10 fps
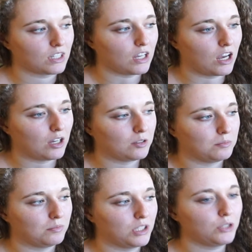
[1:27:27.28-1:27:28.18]

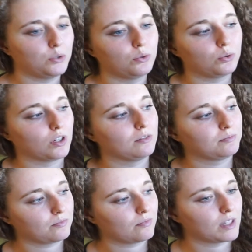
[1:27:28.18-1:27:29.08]
Um, you
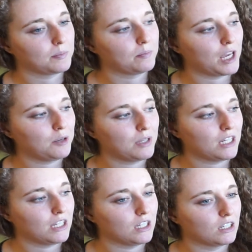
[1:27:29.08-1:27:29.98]
may
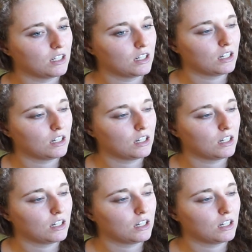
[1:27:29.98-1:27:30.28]
be